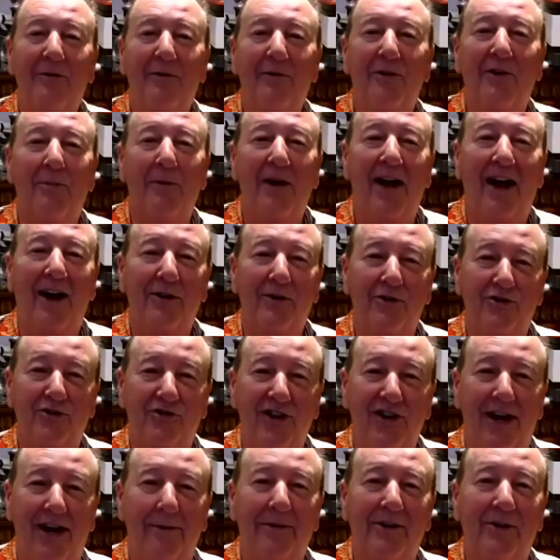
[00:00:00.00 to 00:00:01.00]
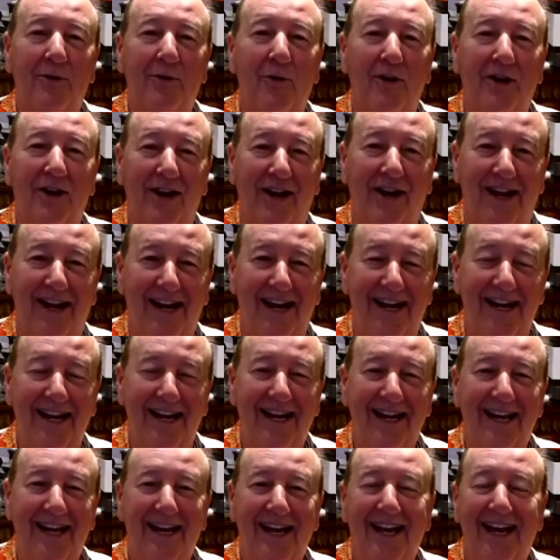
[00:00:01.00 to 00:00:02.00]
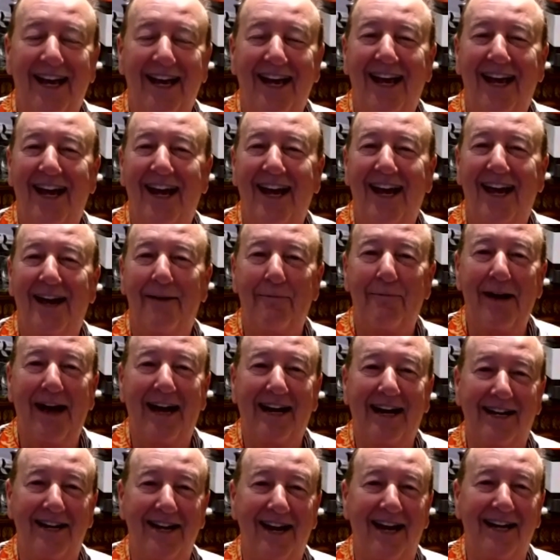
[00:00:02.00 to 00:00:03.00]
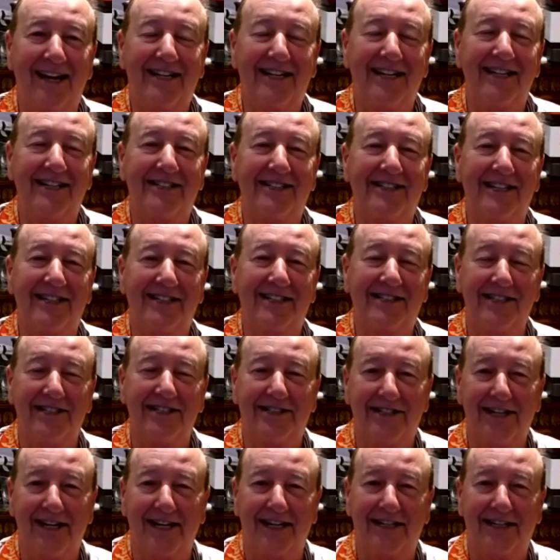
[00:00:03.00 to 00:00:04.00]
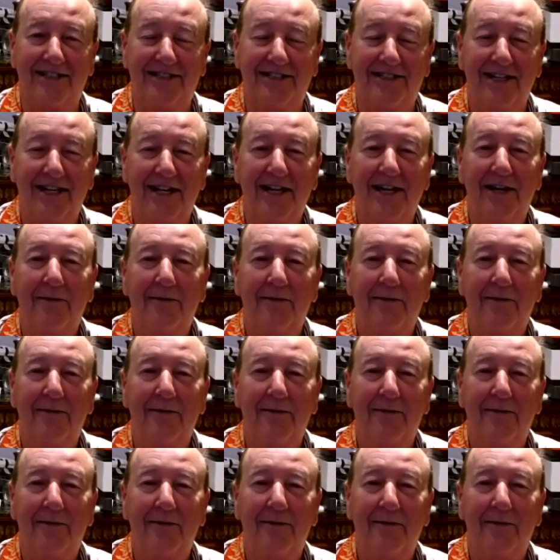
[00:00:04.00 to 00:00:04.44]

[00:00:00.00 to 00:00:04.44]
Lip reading: with my Uncle Jim and Gordon Lee, and back in 1966.